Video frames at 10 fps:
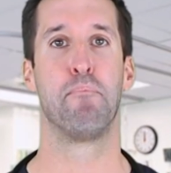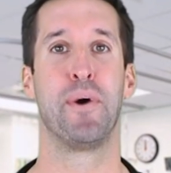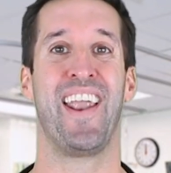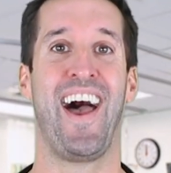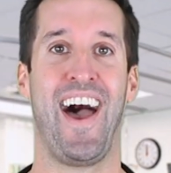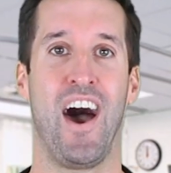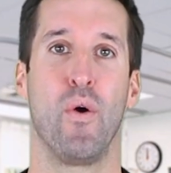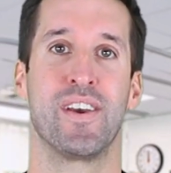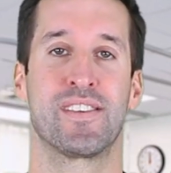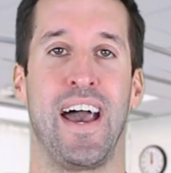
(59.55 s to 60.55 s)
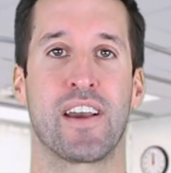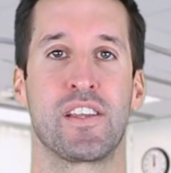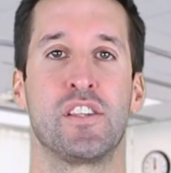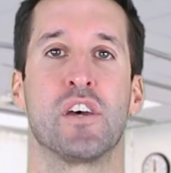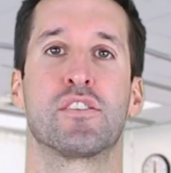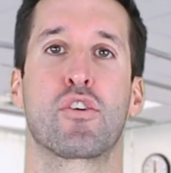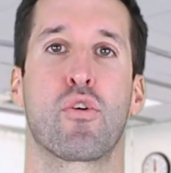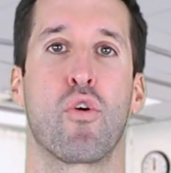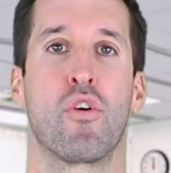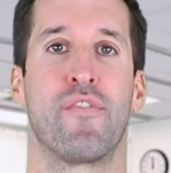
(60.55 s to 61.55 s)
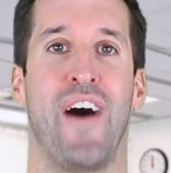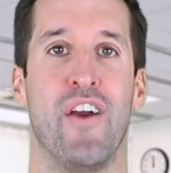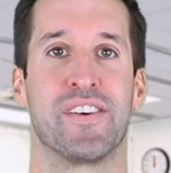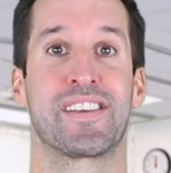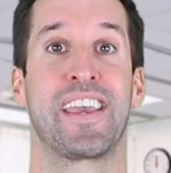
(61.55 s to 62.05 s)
But how exactly does the coronavirus